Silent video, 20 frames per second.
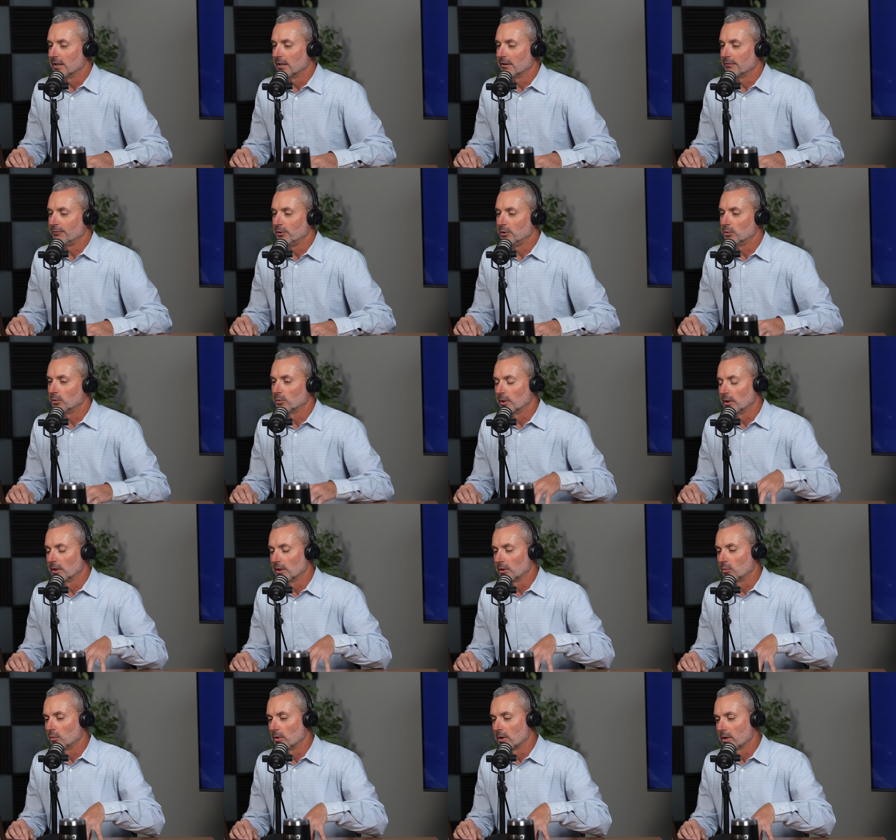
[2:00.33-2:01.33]
if you
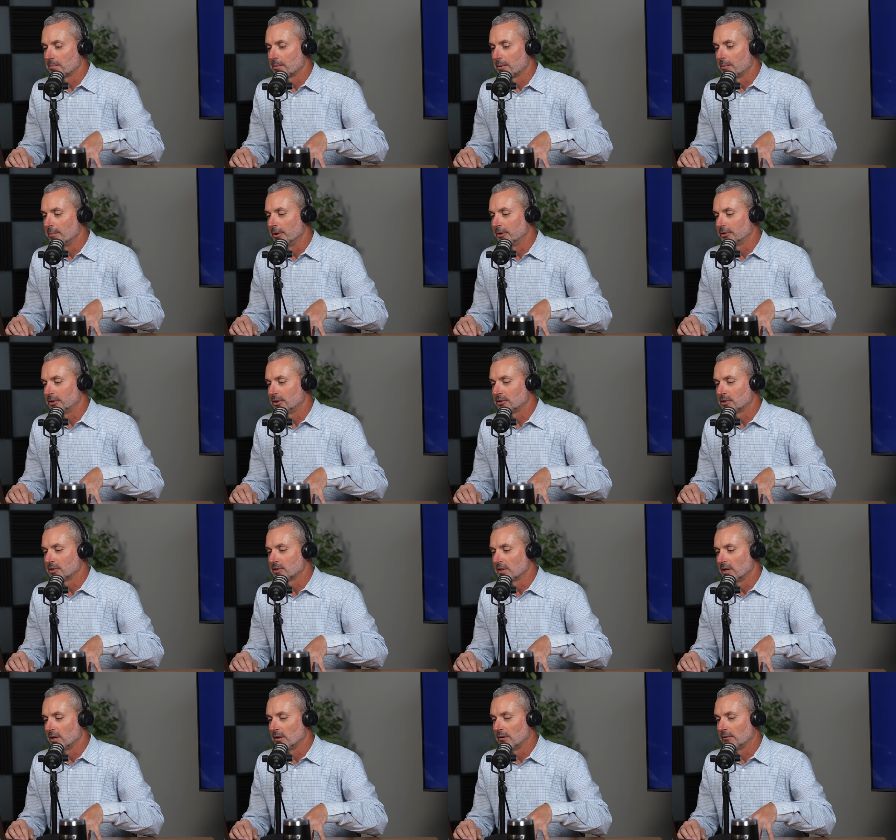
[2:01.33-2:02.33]
really want to promote
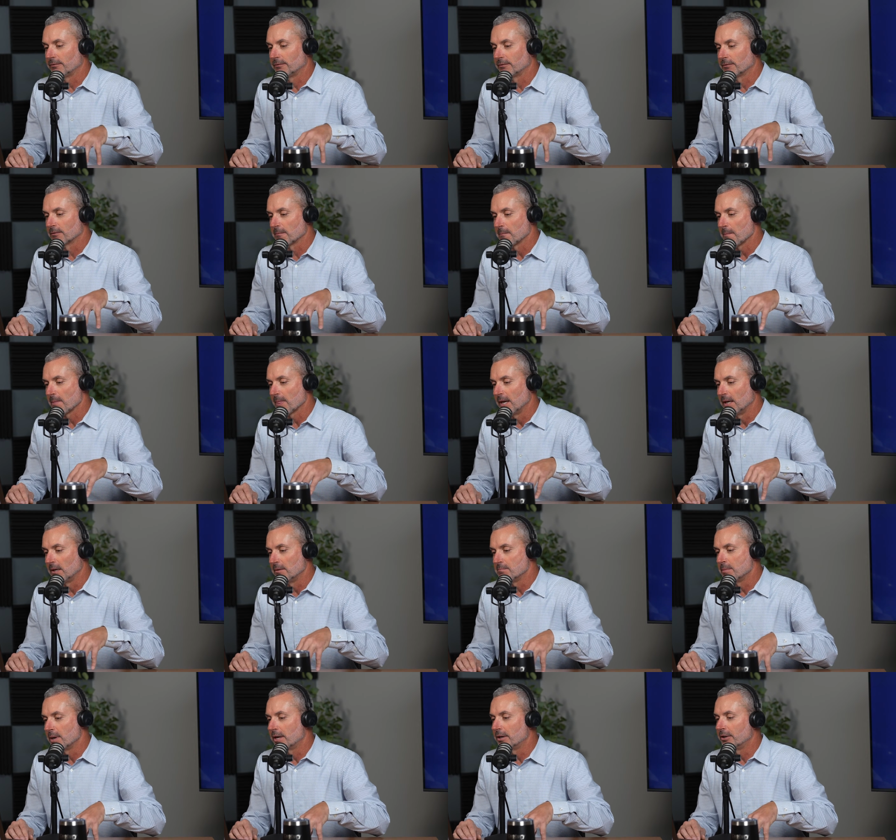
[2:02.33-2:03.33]
yourself
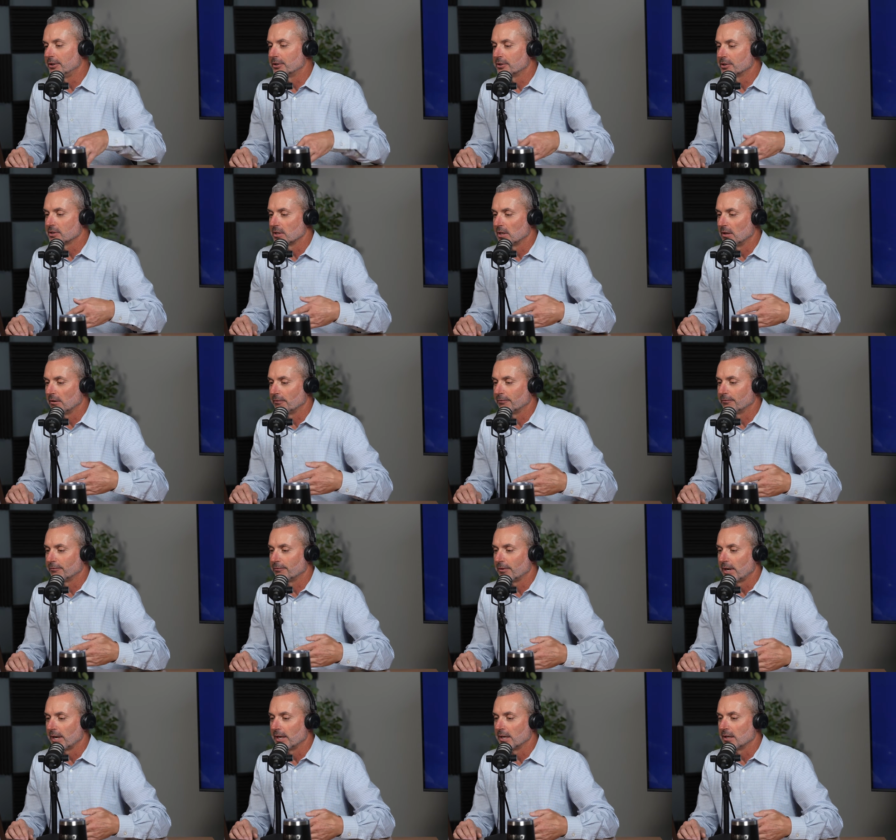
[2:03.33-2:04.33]
and better yourself and
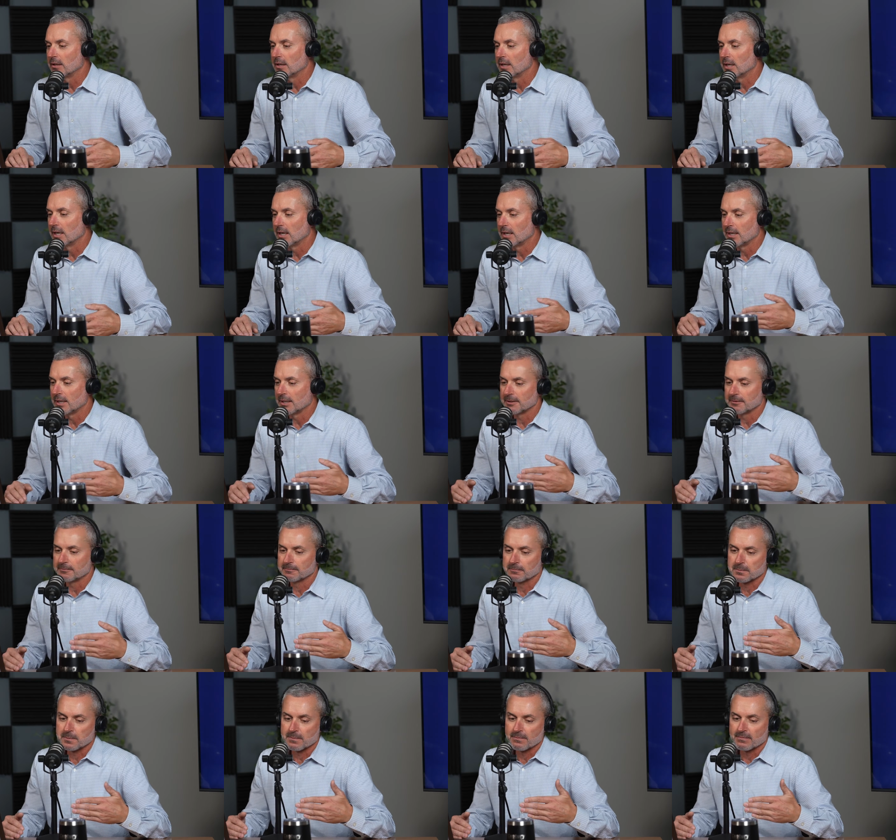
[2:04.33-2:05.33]
find, uh,
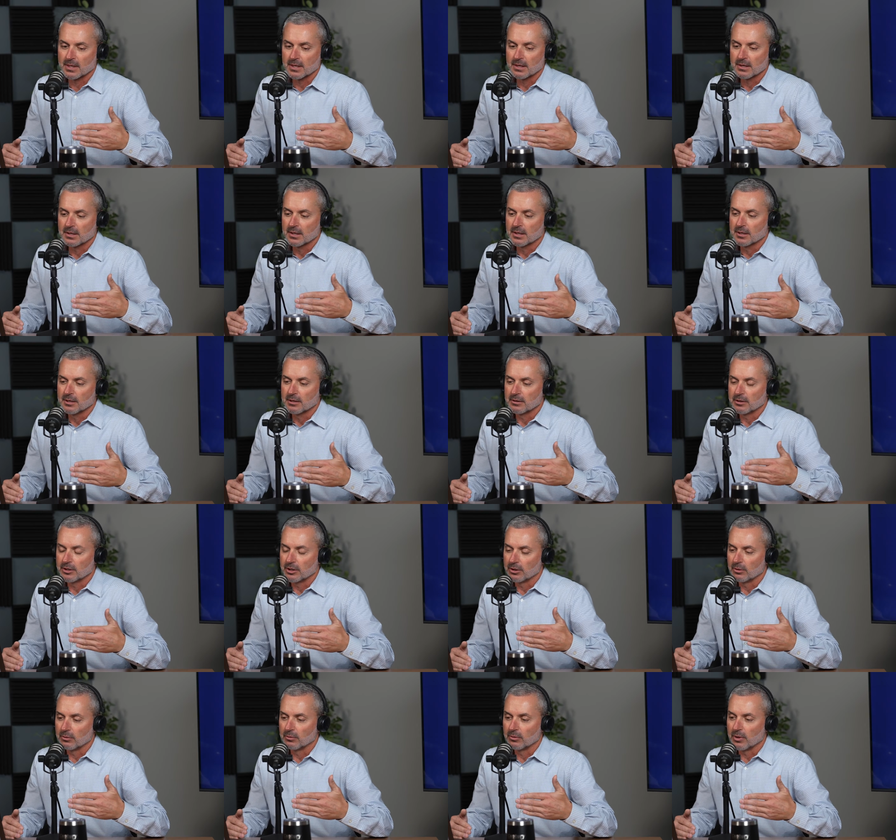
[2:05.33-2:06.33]
you
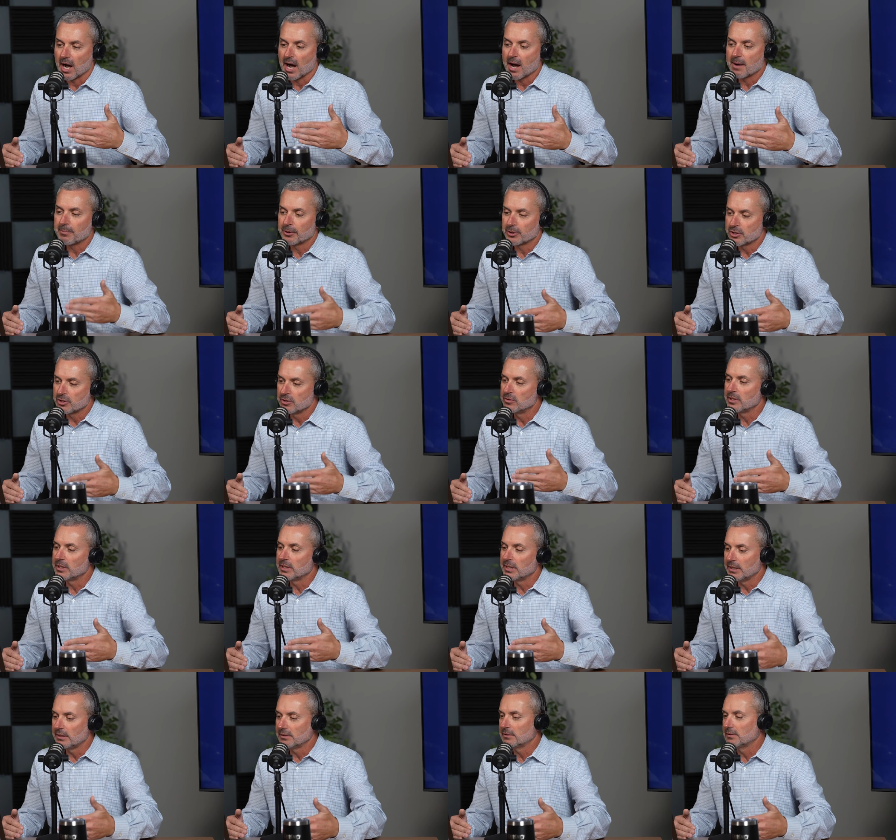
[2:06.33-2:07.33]
know,
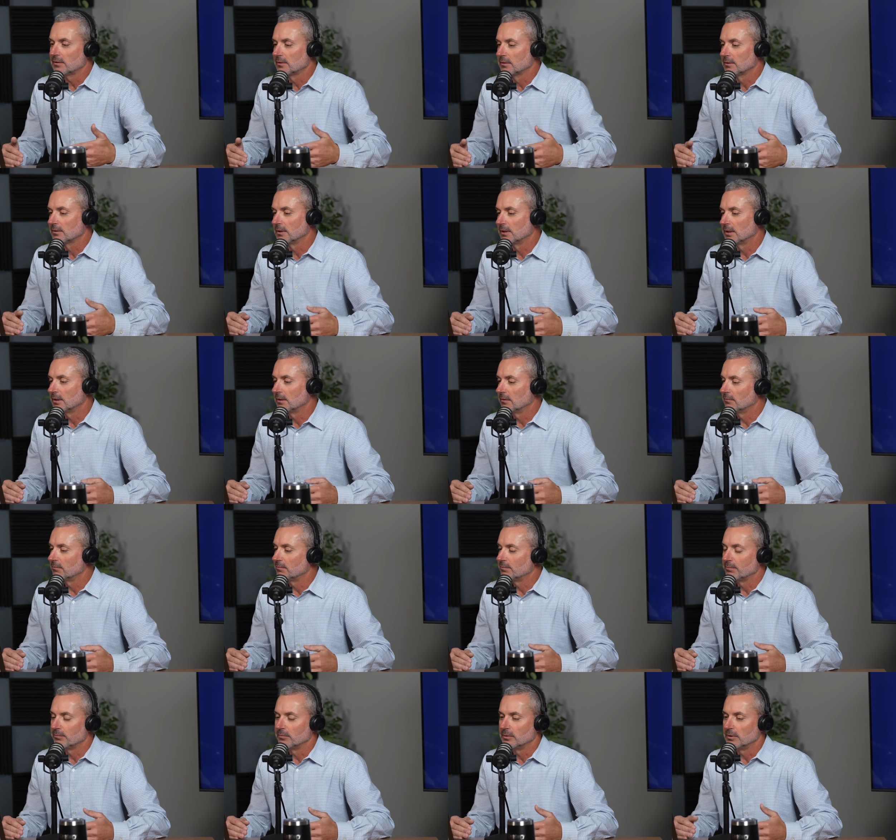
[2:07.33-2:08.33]
opportunities,
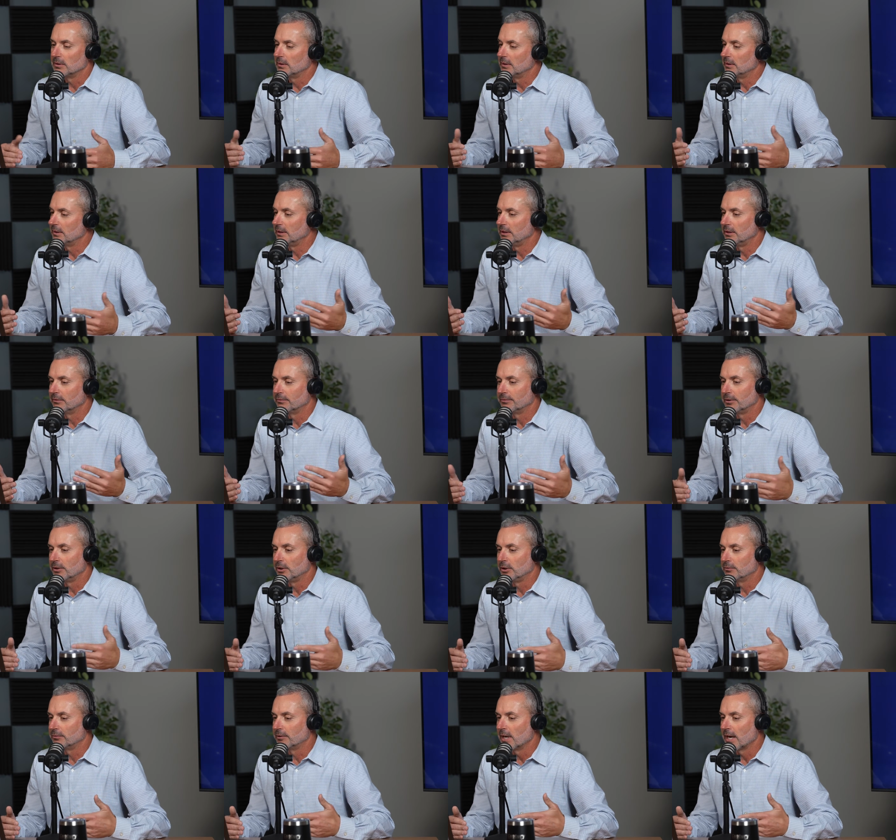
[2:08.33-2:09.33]
you've
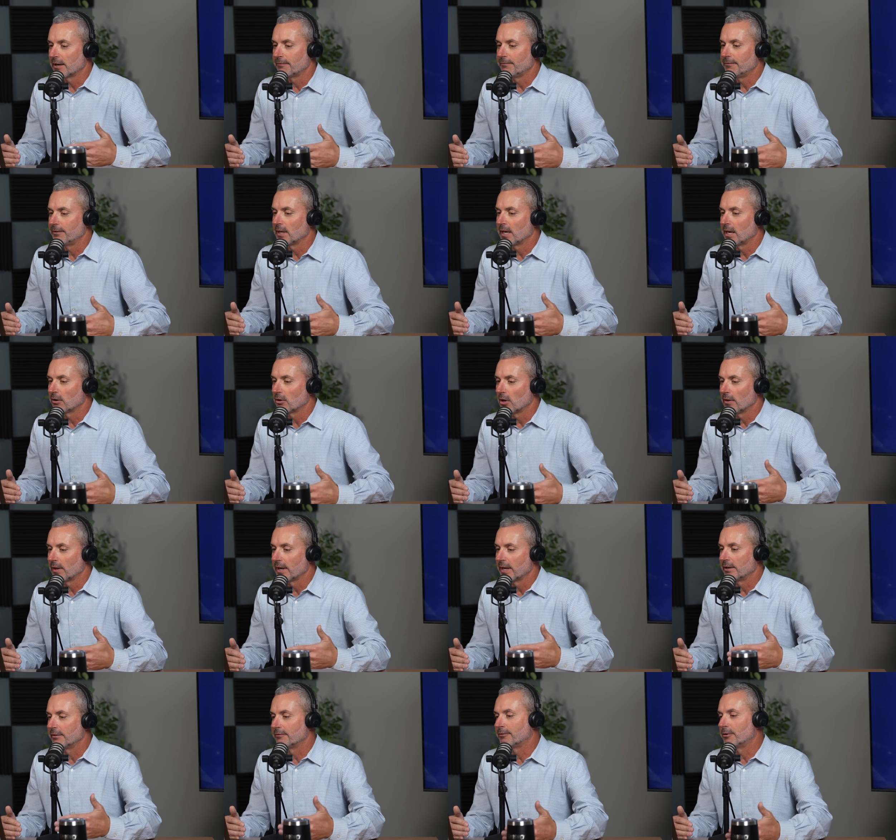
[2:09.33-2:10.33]
you've got to fill out all
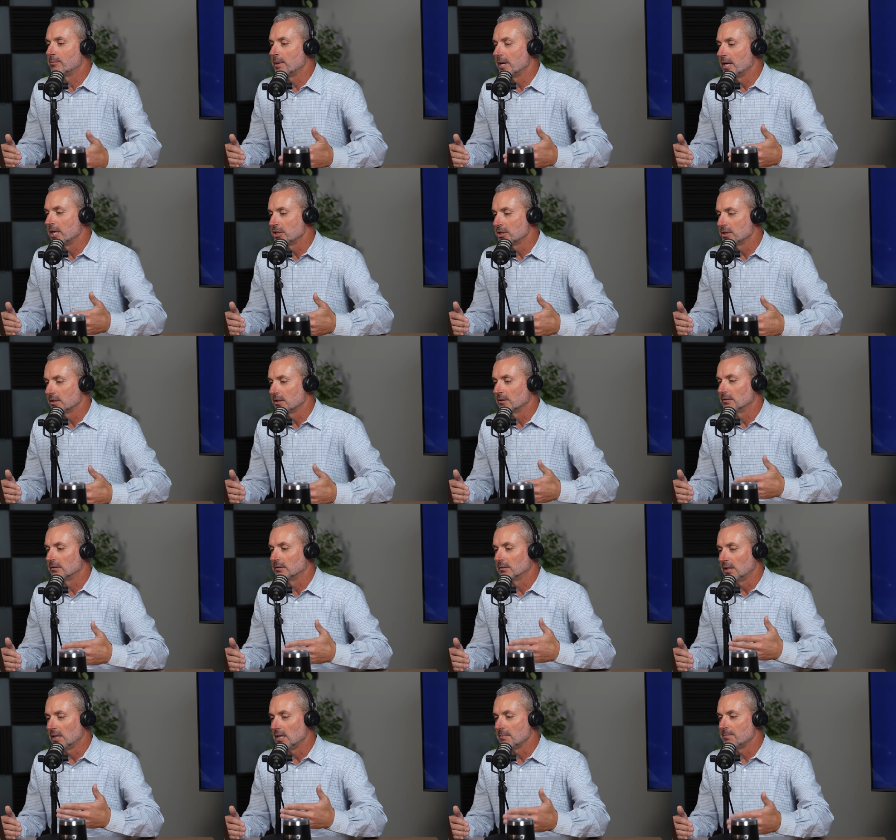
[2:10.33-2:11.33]
that information,
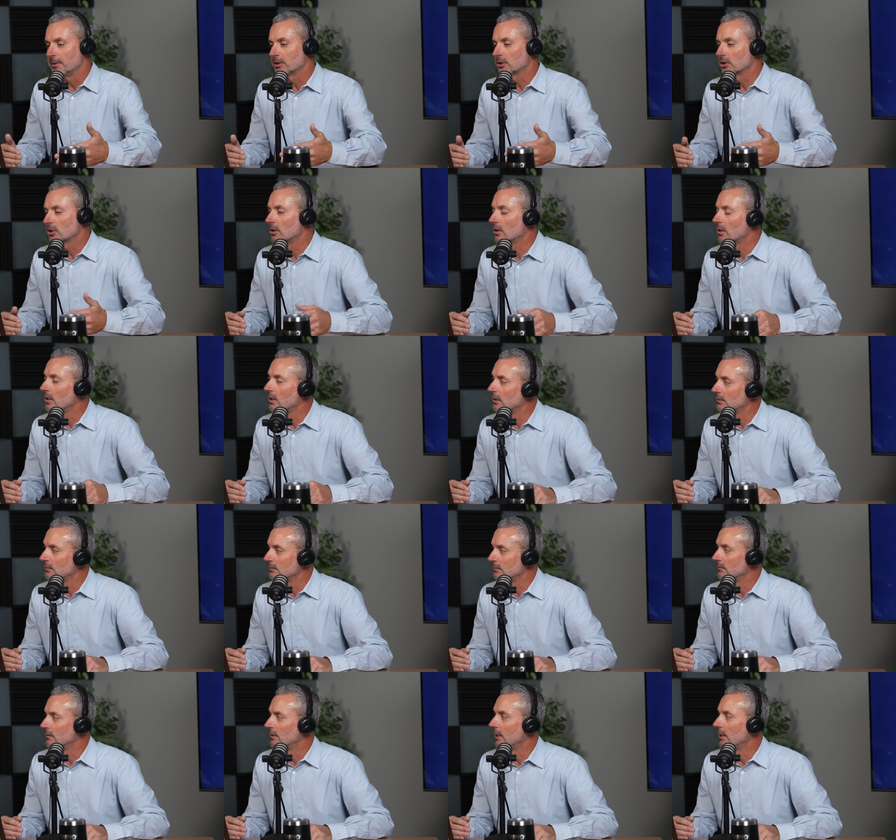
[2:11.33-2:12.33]
keep it current,
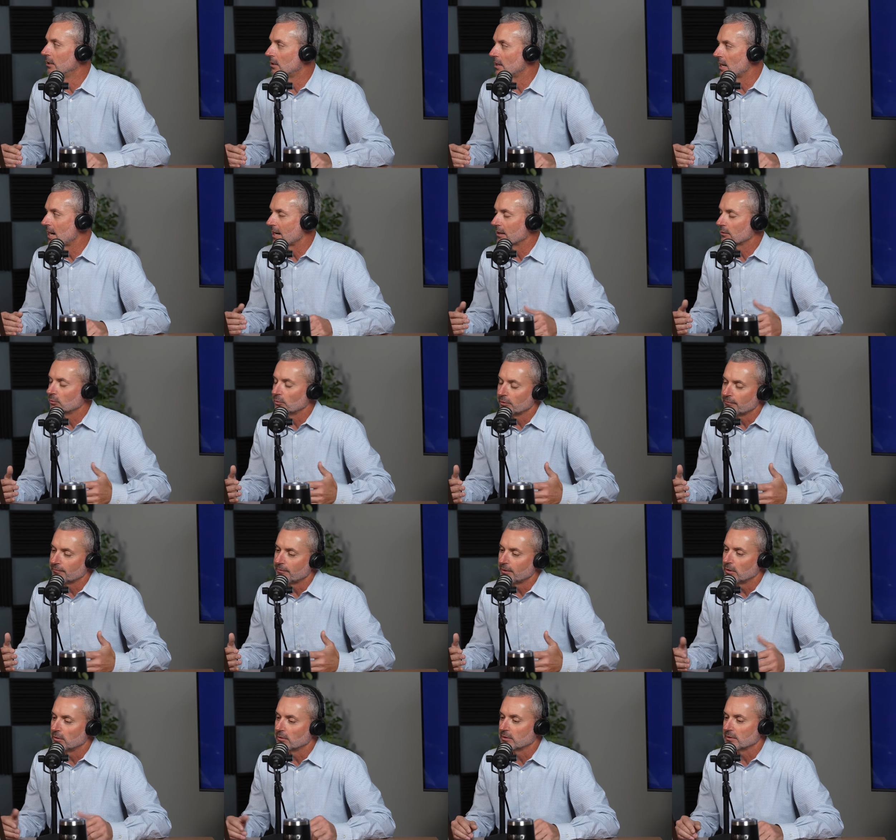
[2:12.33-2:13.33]
interact with
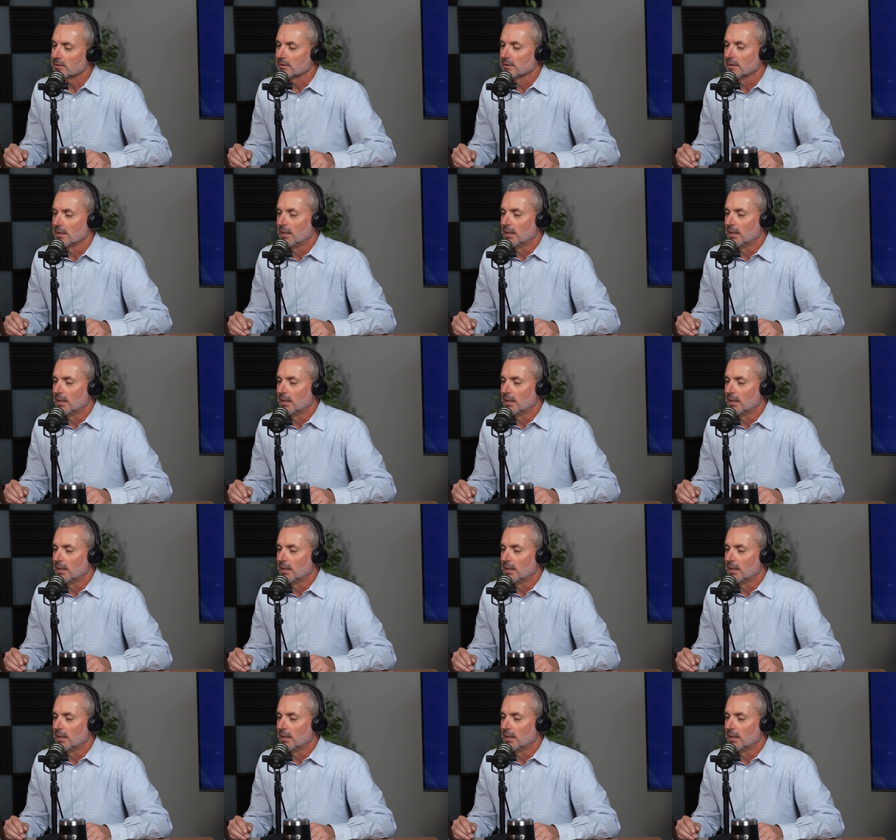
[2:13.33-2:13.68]
folks,